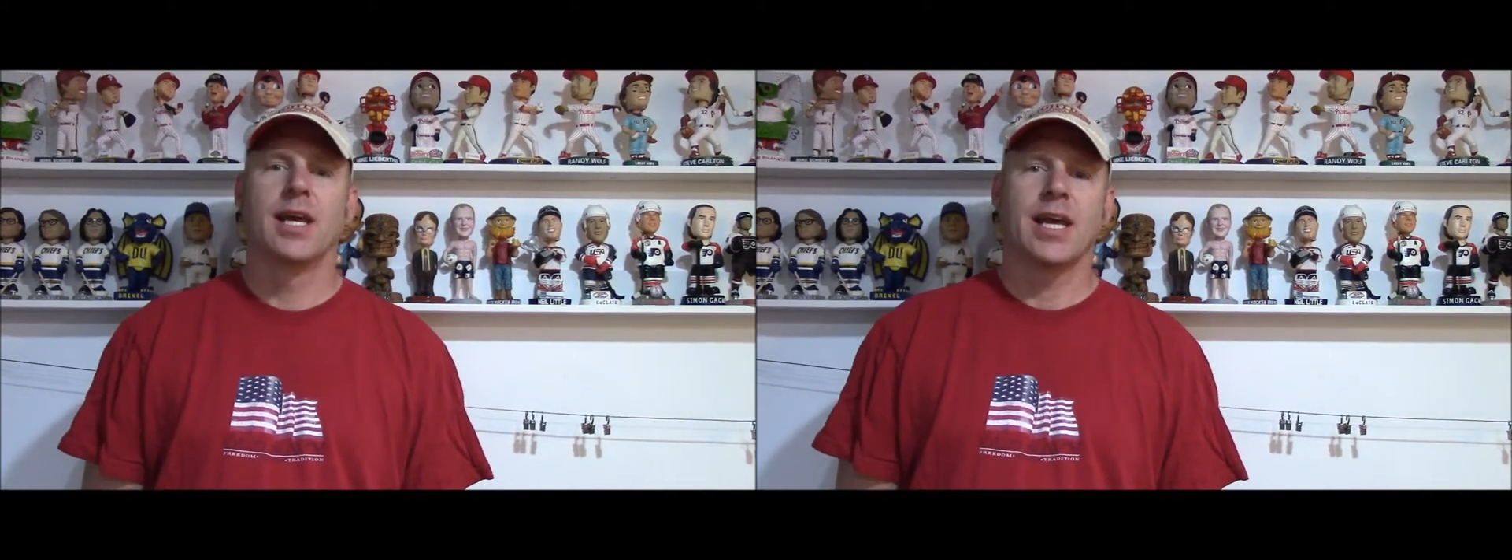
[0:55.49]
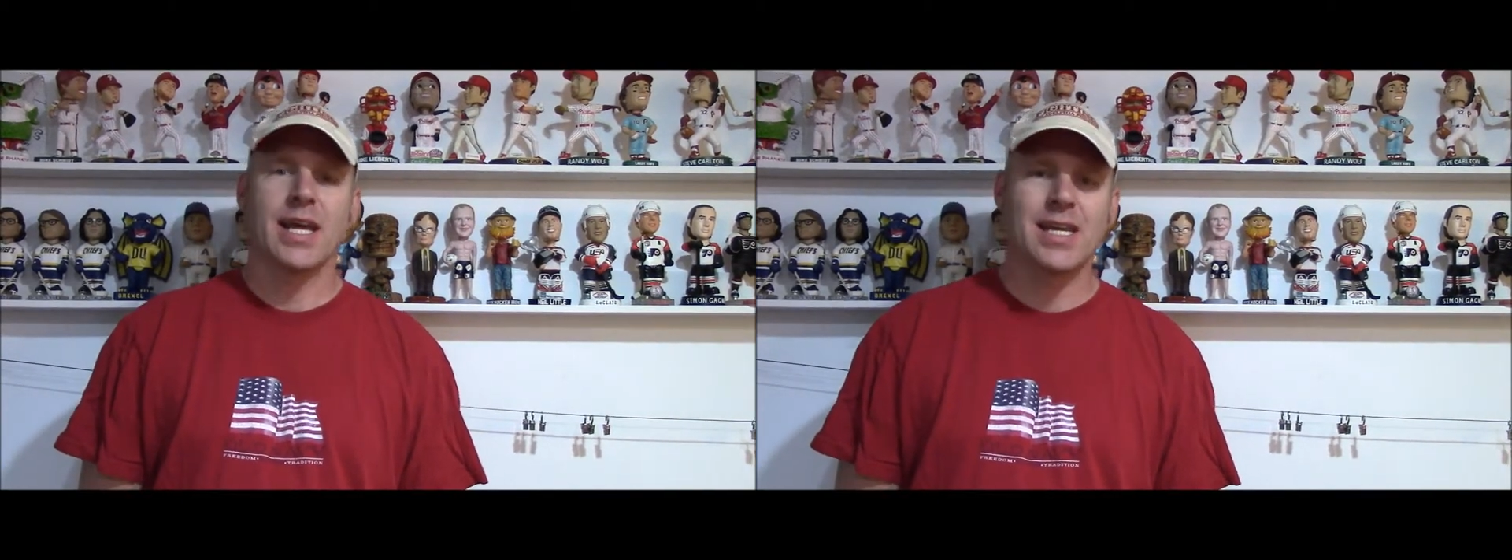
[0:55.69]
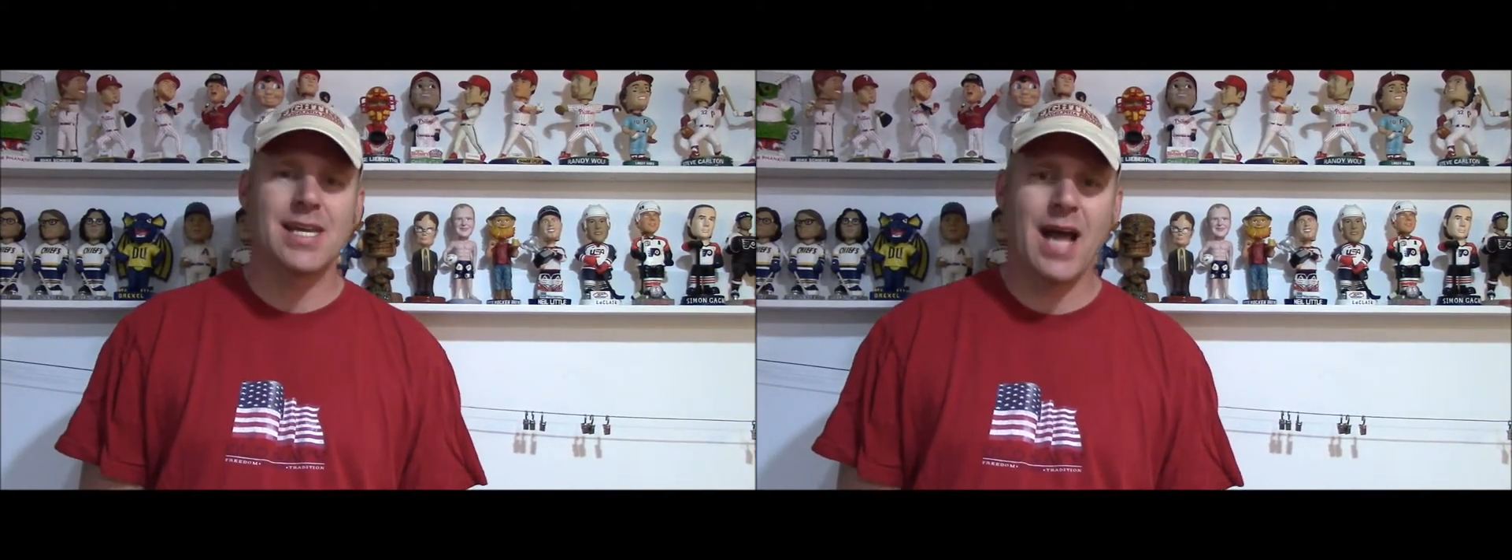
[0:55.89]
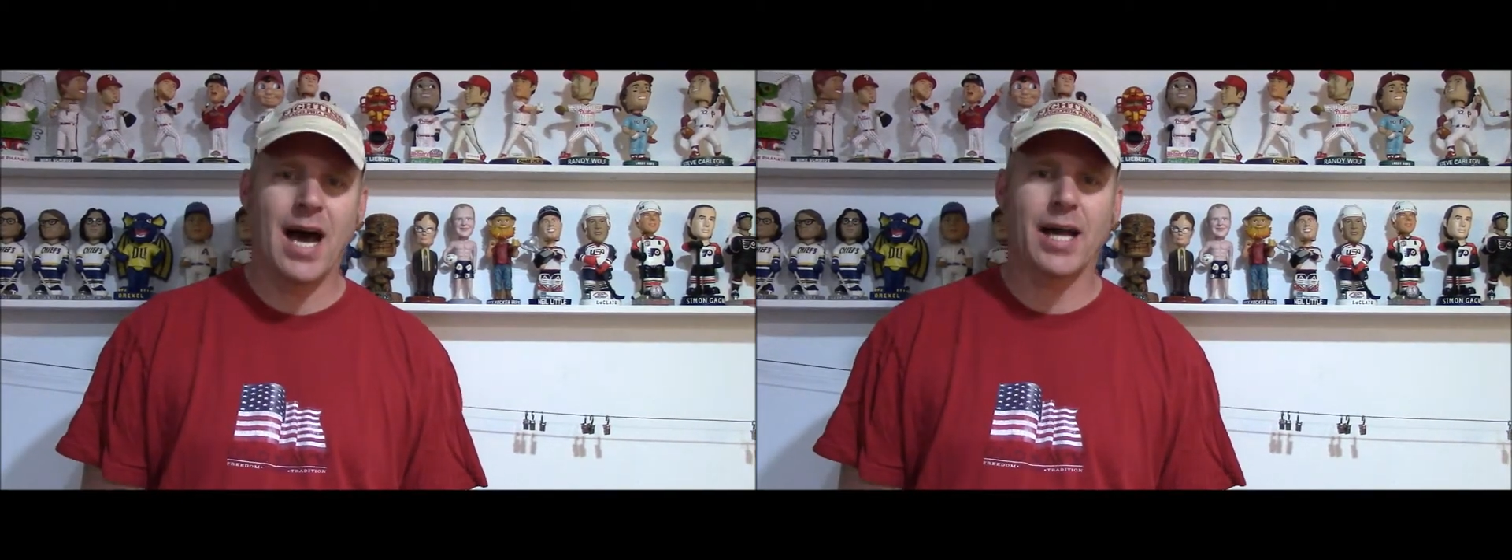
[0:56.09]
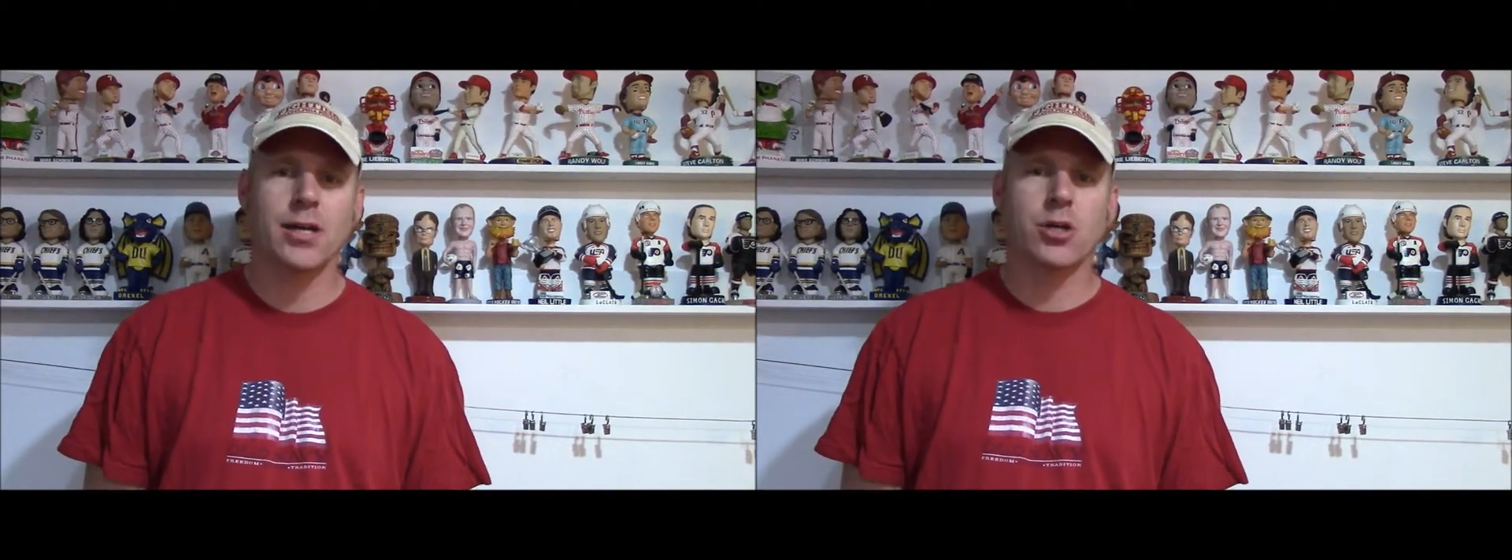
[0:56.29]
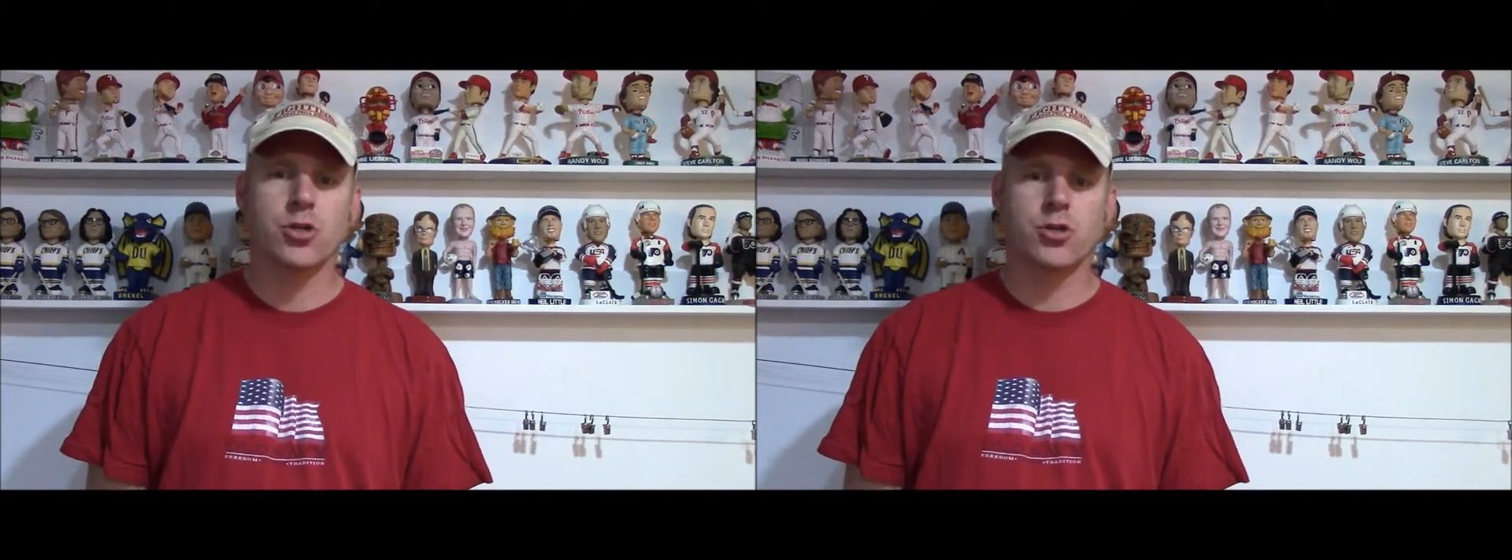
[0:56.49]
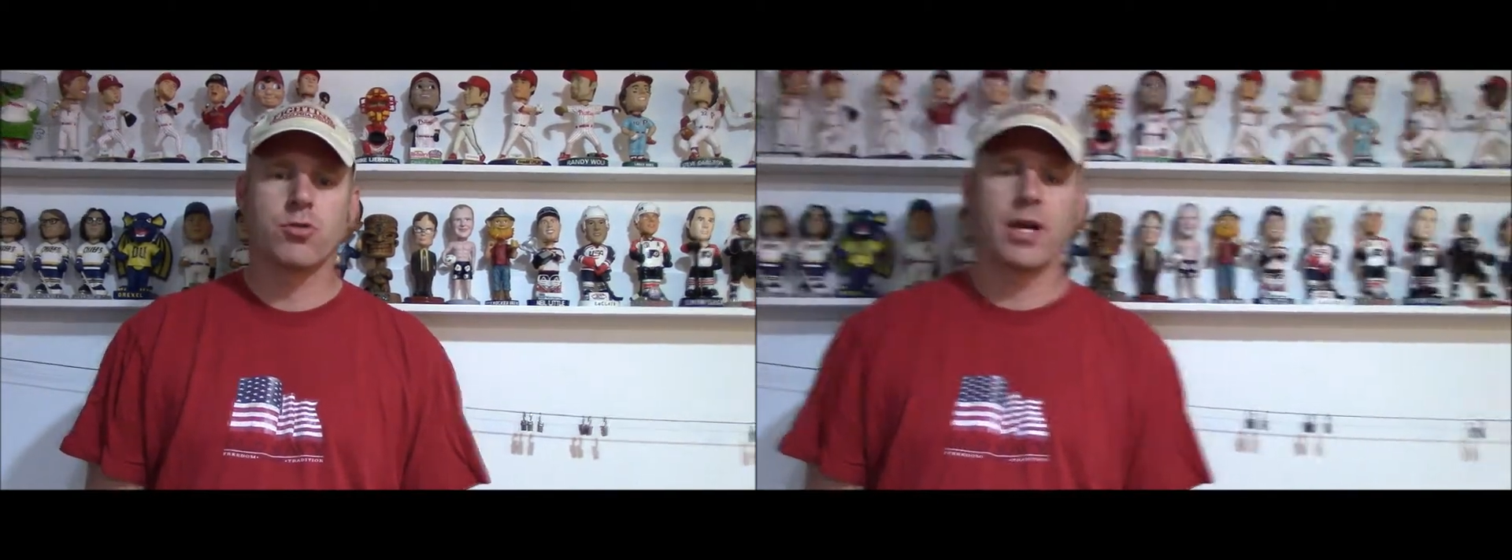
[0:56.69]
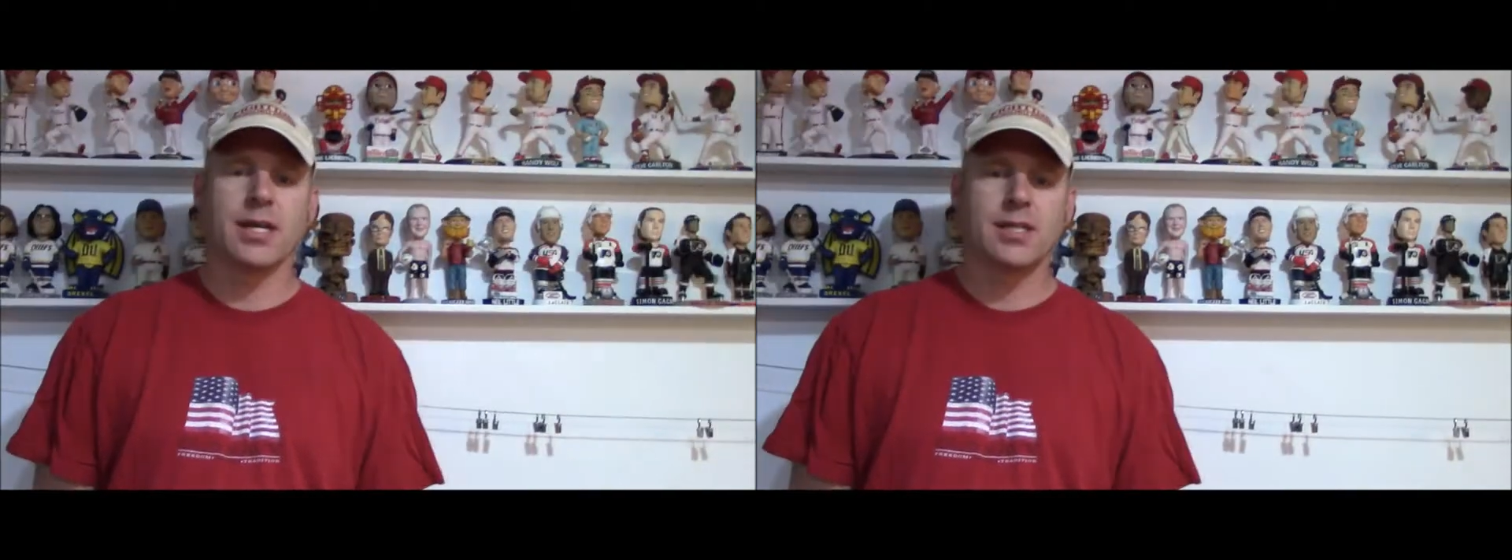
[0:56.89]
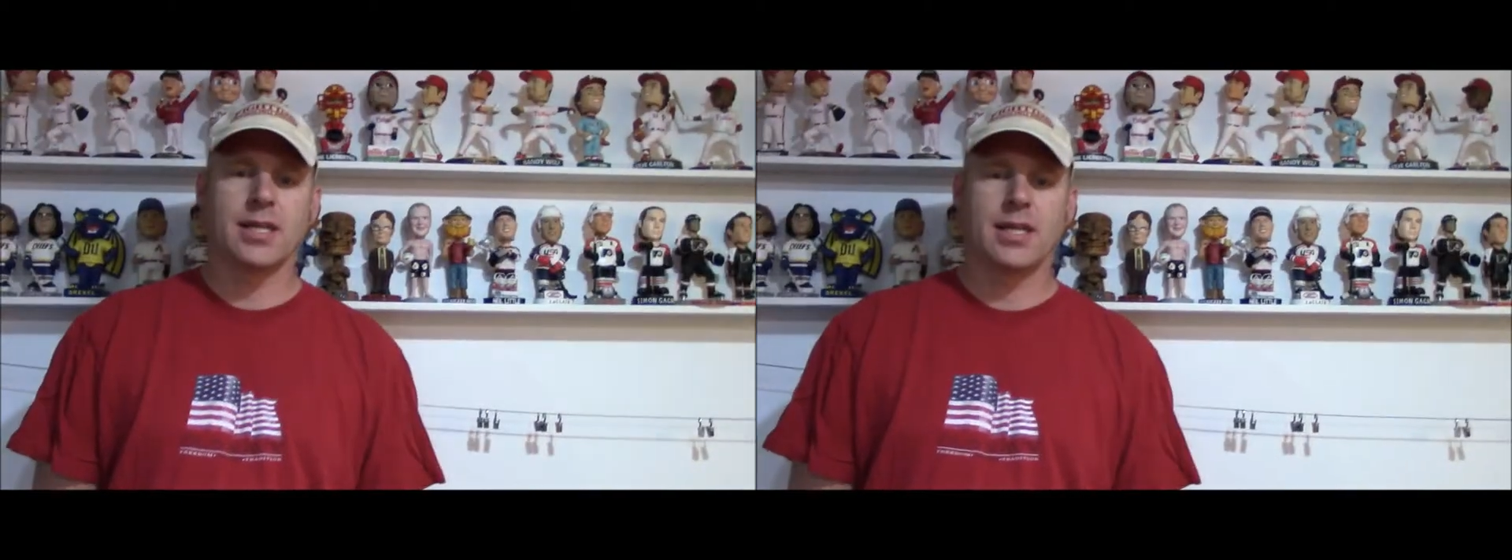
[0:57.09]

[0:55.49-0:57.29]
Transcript: in 9 straight